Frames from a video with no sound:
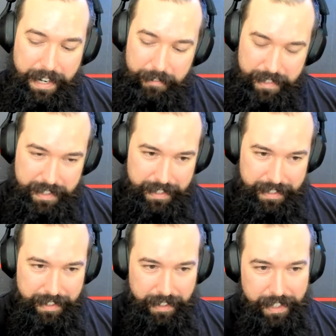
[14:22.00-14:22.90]
I was
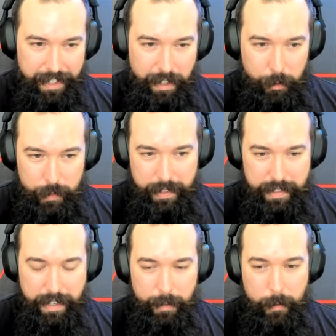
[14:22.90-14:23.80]
really thinking how this
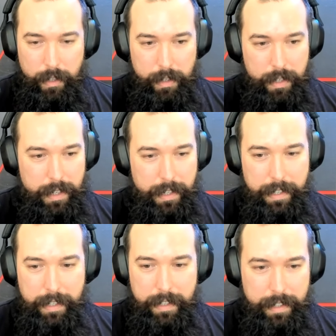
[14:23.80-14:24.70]
can work,
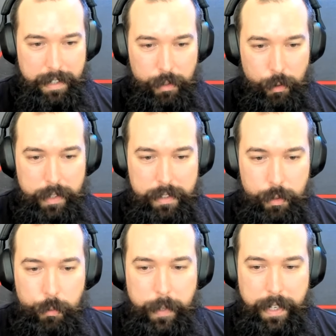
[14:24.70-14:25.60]
and there are only
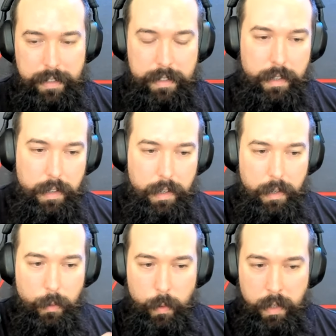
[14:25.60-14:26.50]
two ways.
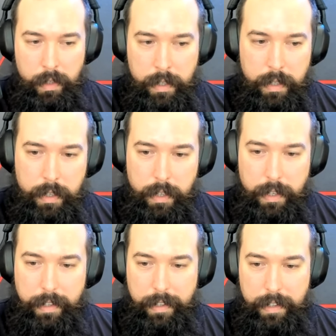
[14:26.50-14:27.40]
One
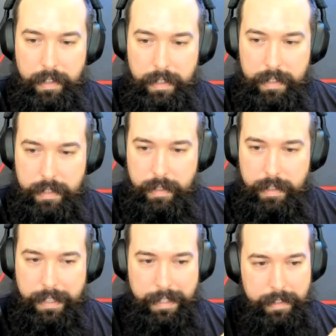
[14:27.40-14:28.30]
is
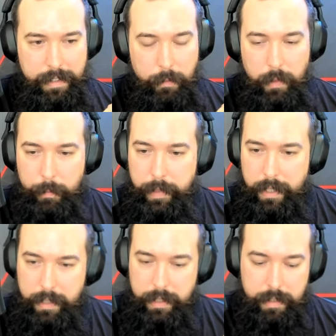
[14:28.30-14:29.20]
that someone
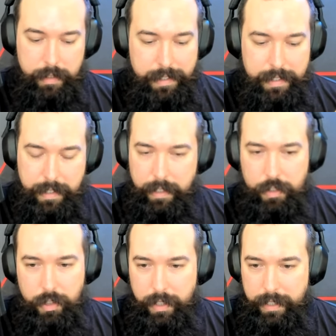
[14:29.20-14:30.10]
builds a
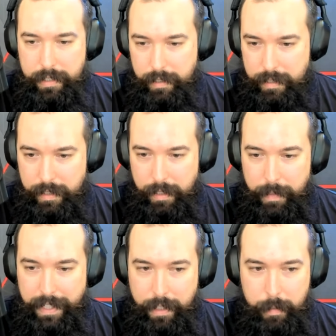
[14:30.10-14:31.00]
decentralized system
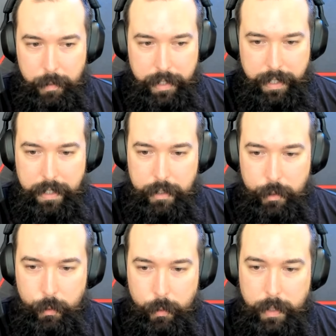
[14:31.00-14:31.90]
like
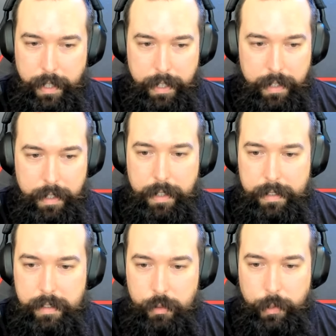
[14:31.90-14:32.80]
Monero, and
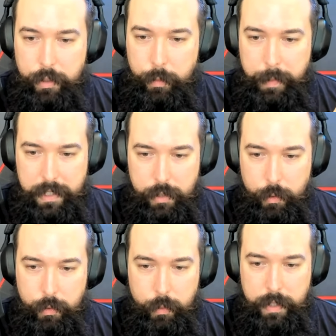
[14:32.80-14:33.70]
that's going to be
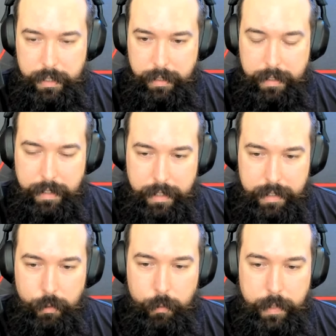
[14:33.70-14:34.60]
so good that it
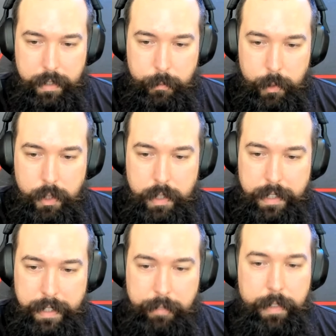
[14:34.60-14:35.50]
takes over the world,
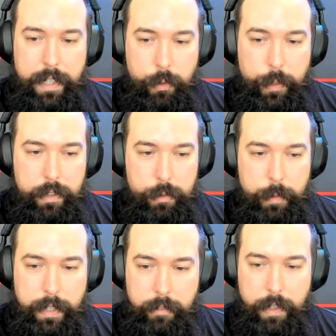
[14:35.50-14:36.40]
and then we are going to
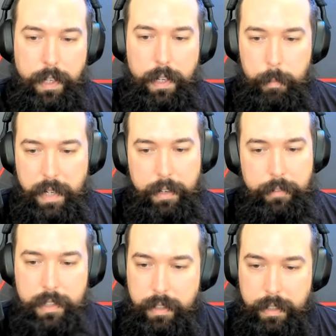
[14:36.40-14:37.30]
have
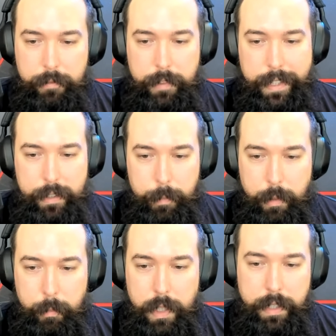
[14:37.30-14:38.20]
private
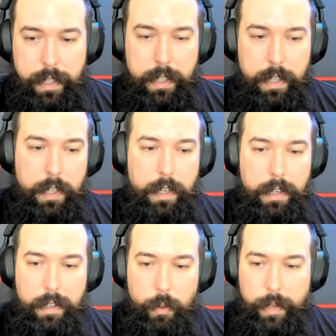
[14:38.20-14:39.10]
uninflatable money.
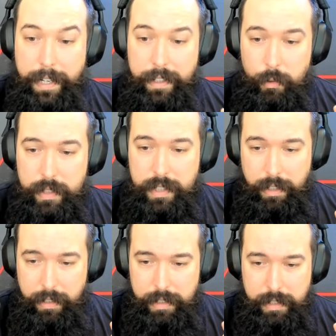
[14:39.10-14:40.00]
No, I don't
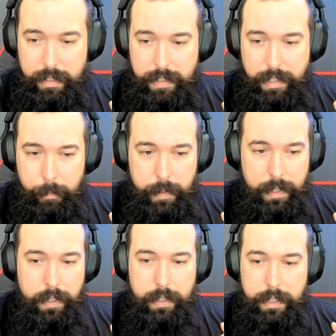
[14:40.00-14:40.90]
see this is
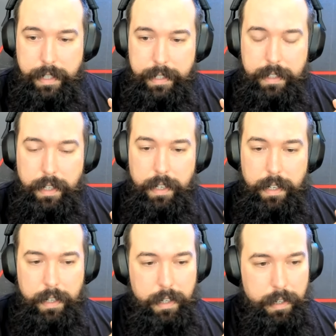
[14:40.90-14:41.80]
happening, right?
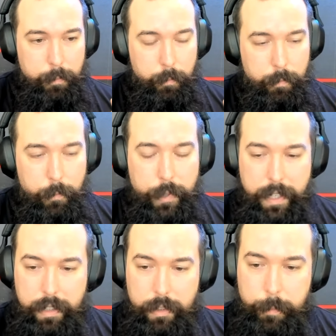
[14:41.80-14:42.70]
um,
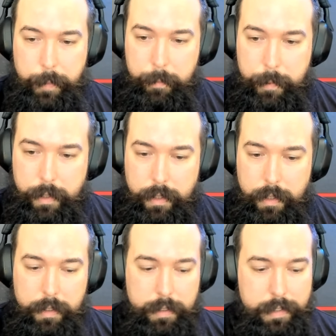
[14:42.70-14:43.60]
Monero
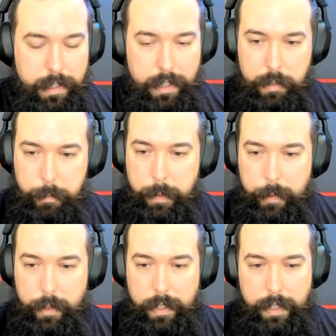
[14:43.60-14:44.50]
people, Zcash
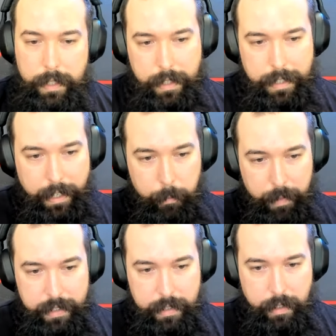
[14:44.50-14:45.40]
people are
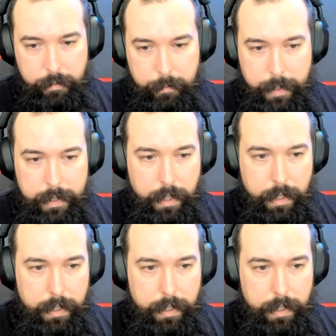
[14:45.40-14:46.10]
claiming stuff, but